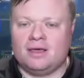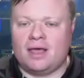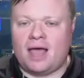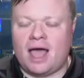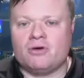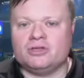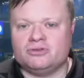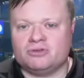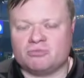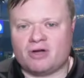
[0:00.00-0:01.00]
how could
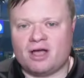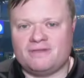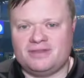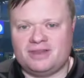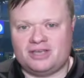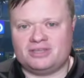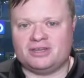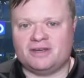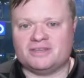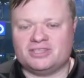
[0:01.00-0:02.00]
you deprive the
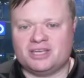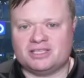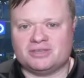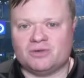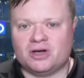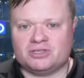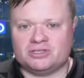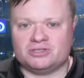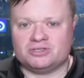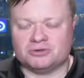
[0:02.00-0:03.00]
nation of a chance to
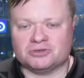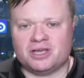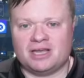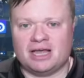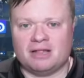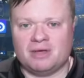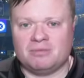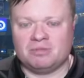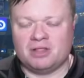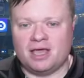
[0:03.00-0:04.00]
watch Georgia and
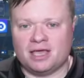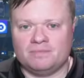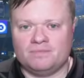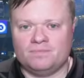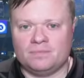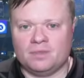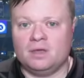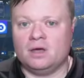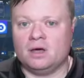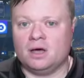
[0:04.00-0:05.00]
Alabama play?
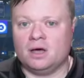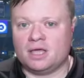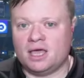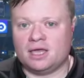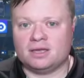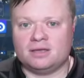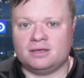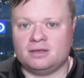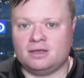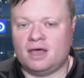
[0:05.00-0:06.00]
Again,
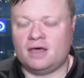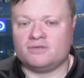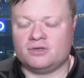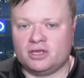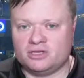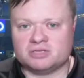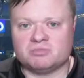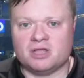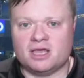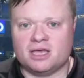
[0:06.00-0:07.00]
after they
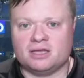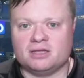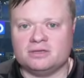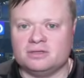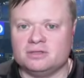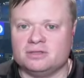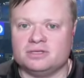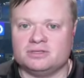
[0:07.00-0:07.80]
just played. These are